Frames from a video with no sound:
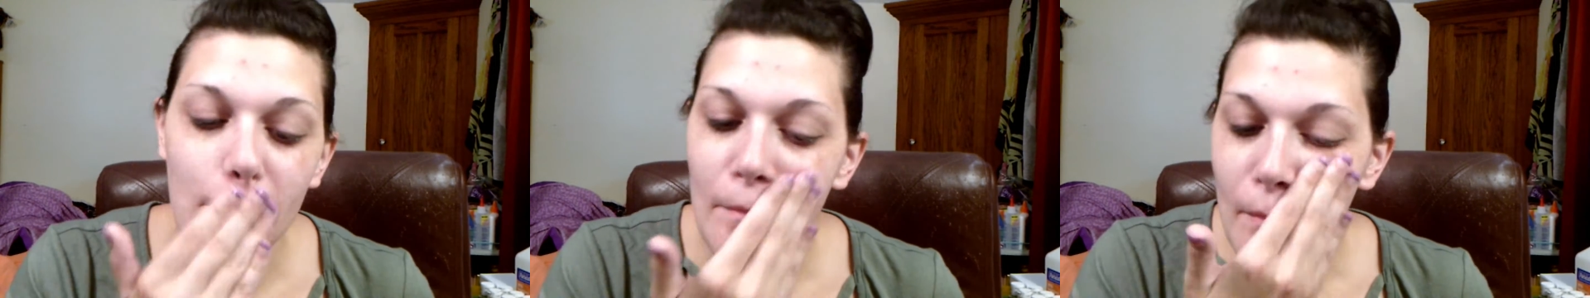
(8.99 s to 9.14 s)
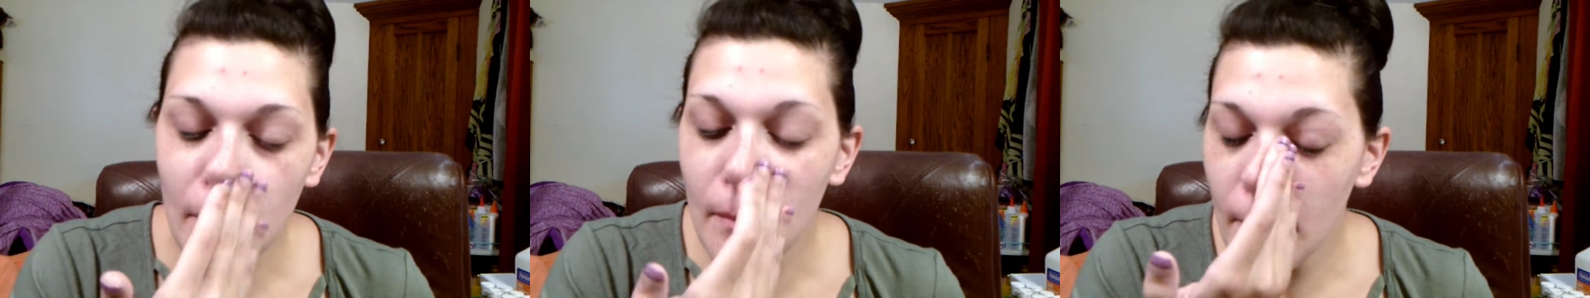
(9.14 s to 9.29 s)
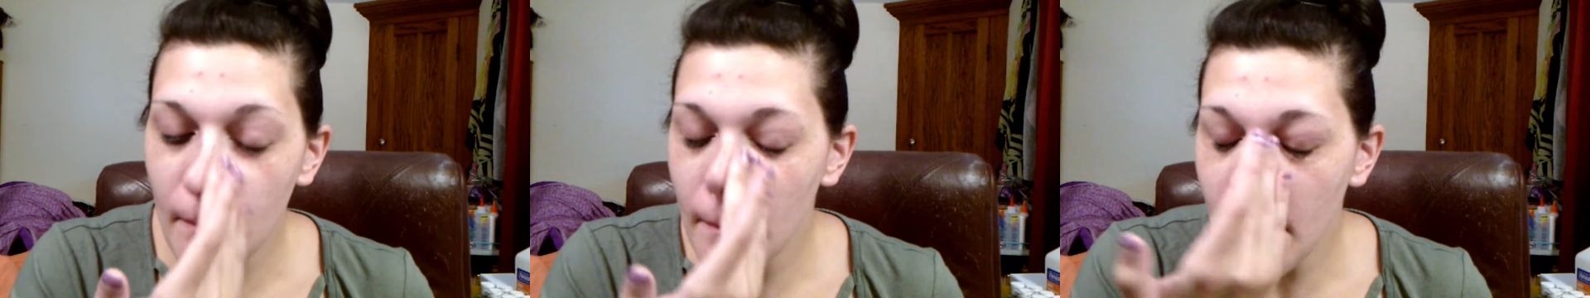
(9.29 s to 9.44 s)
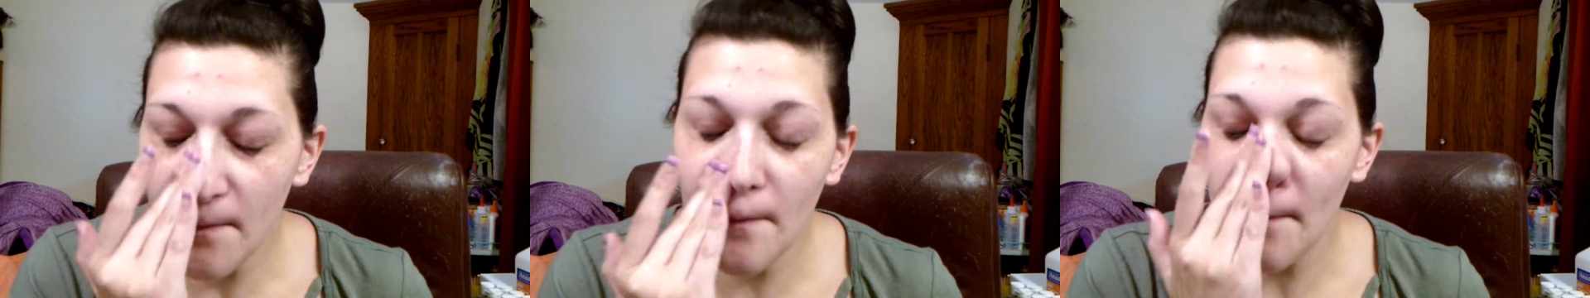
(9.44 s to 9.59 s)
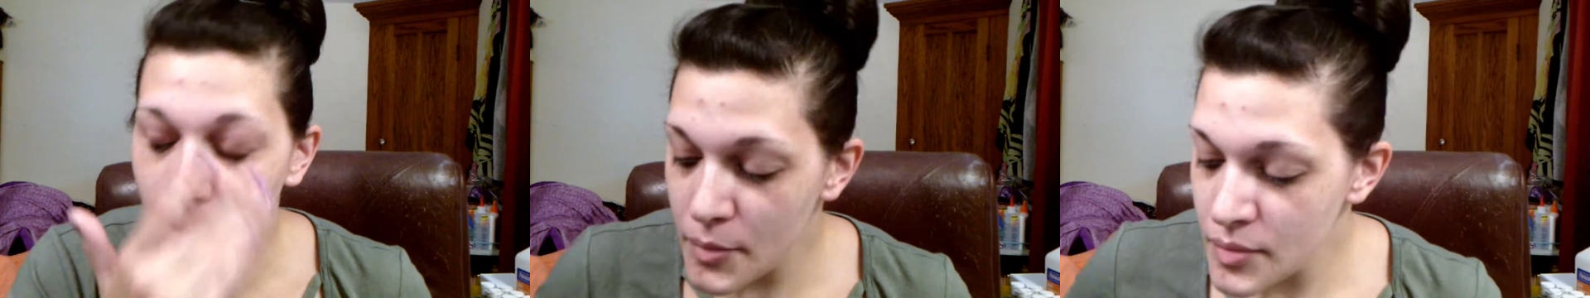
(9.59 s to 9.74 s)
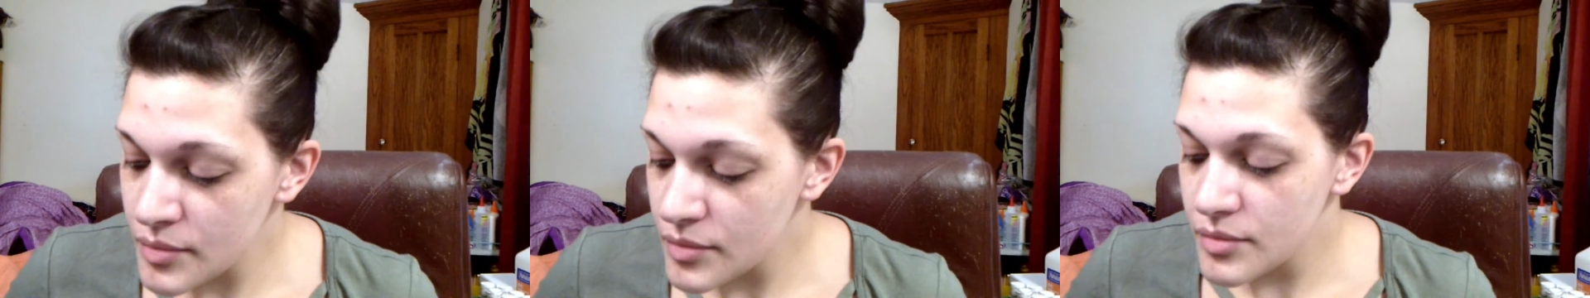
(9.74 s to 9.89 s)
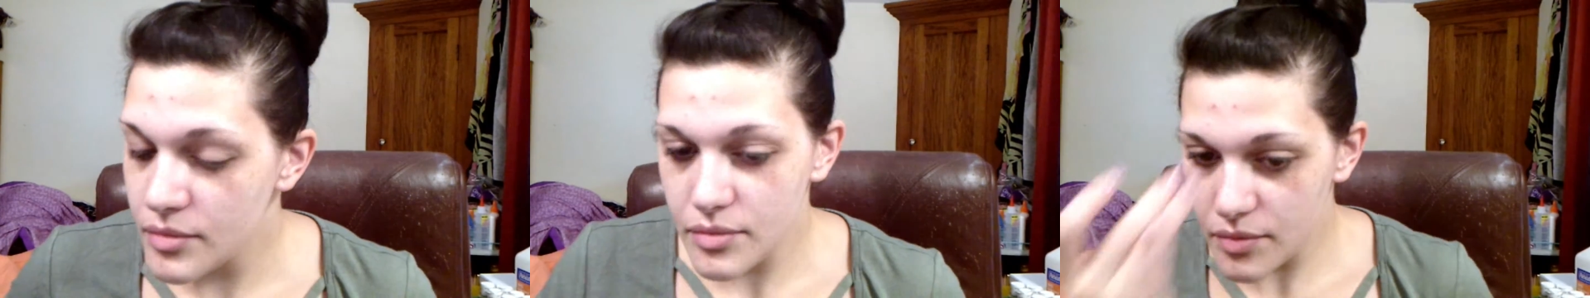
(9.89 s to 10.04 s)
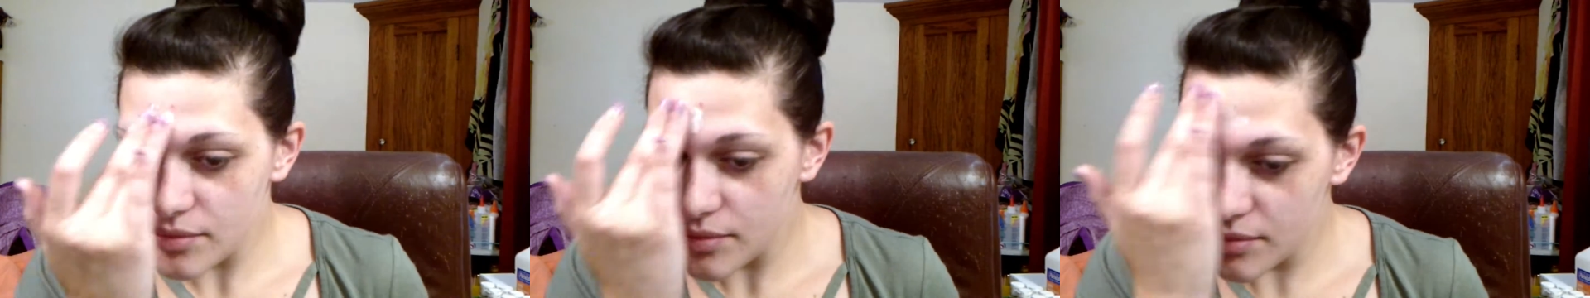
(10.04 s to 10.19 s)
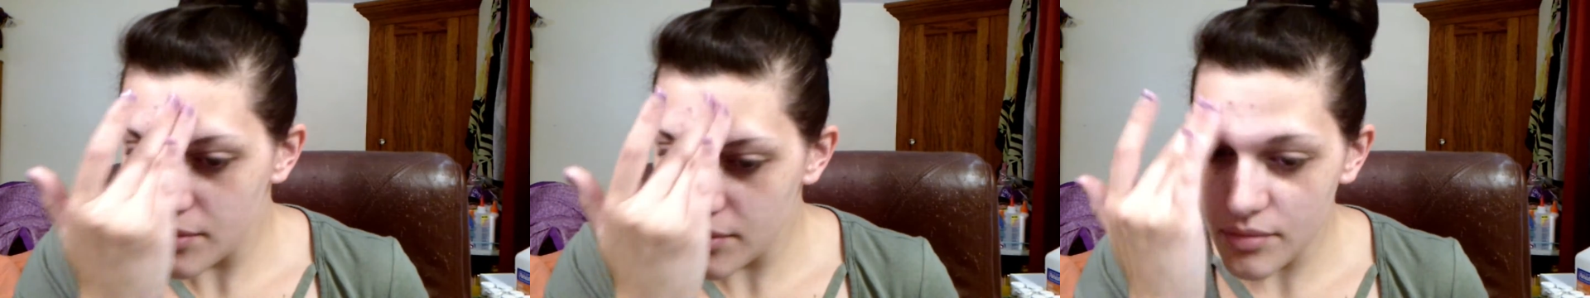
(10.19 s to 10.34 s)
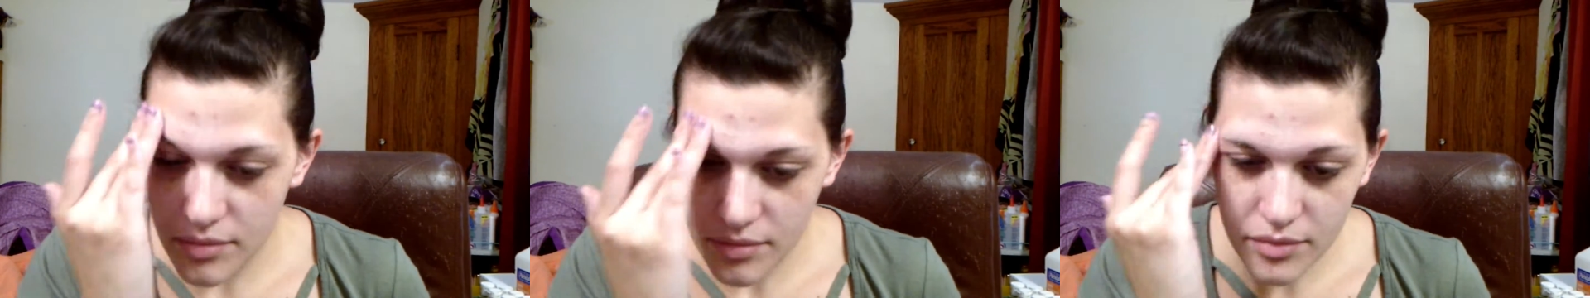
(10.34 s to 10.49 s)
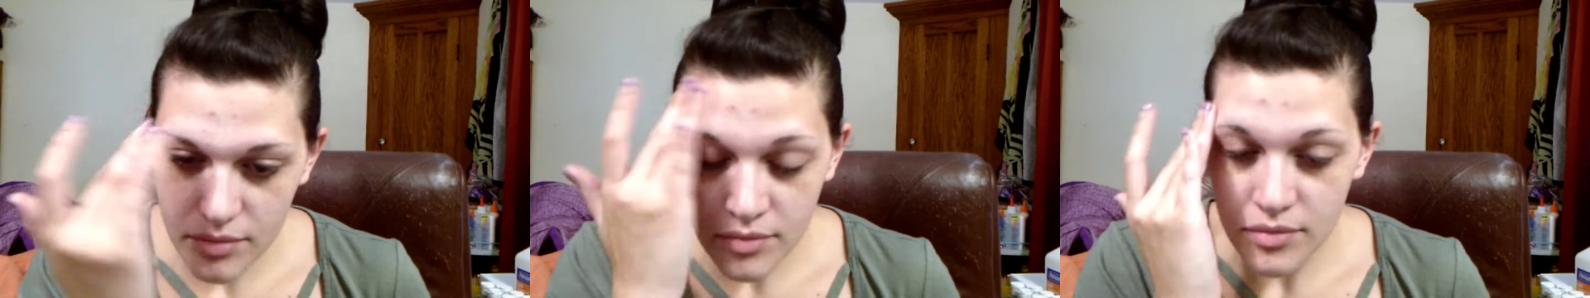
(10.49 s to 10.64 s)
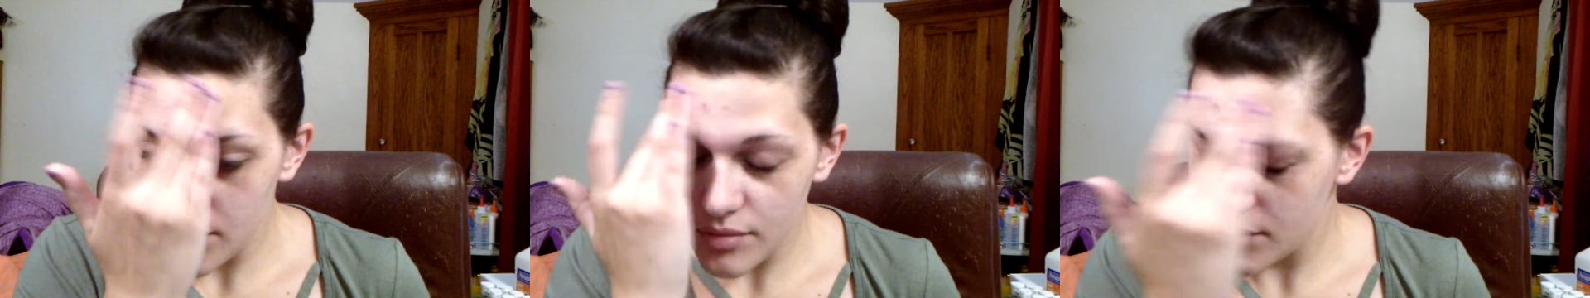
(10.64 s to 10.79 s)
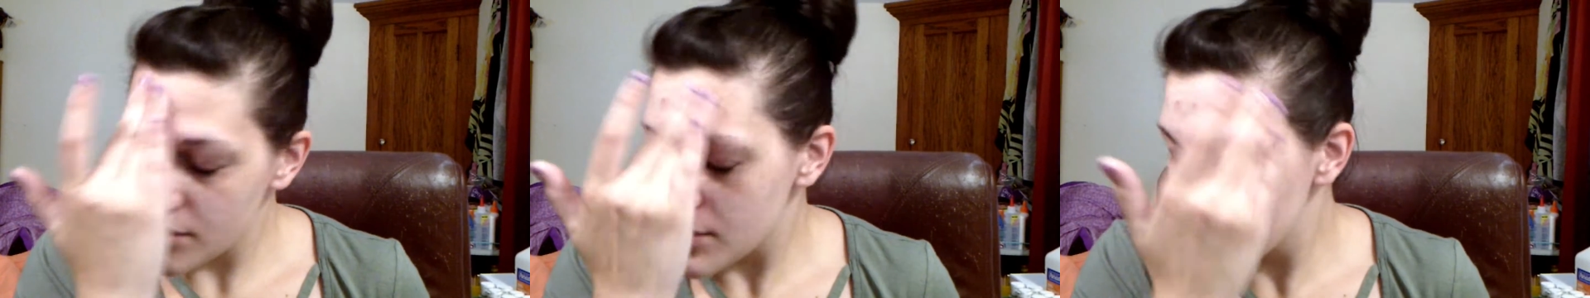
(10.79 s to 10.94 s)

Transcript: on my face, obviously.